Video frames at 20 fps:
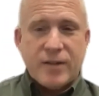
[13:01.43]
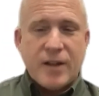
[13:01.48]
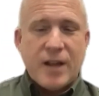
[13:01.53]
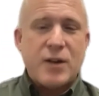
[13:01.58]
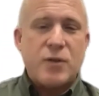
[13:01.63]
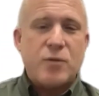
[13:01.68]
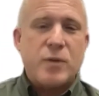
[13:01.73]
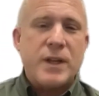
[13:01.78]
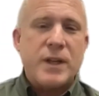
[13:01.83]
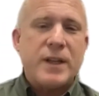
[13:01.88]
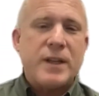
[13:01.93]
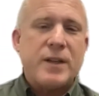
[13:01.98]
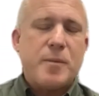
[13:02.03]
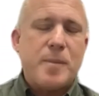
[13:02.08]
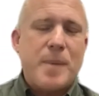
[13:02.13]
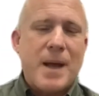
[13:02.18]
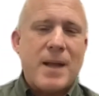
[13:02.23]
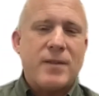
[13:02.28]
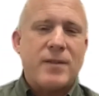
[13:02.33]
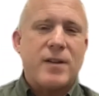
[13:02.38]
and it really
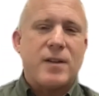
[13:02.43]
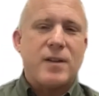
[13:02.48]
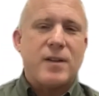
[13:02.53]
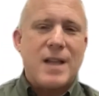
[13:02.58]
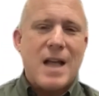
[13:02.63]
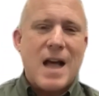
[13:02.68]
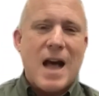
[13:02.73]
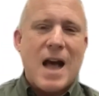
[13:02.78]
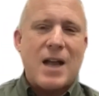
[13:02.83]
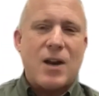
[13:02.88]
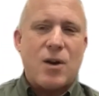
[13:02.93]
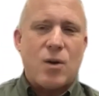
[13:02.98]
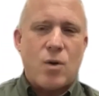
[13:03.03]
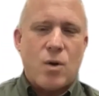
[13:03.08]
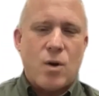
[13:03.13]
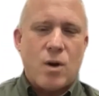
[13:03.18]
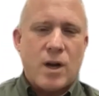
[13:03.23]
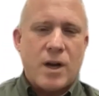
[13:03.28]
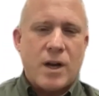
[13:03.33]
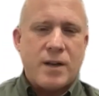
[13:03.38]
depends a lot
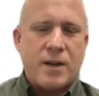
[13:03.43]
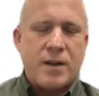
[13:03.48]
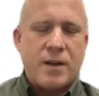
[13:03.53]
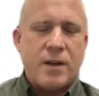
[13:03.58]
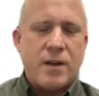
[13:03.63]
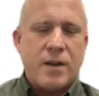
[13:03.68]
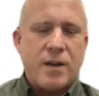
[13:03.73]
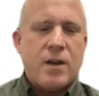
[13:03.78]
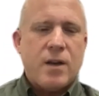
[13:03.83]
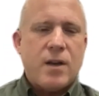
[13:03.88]
on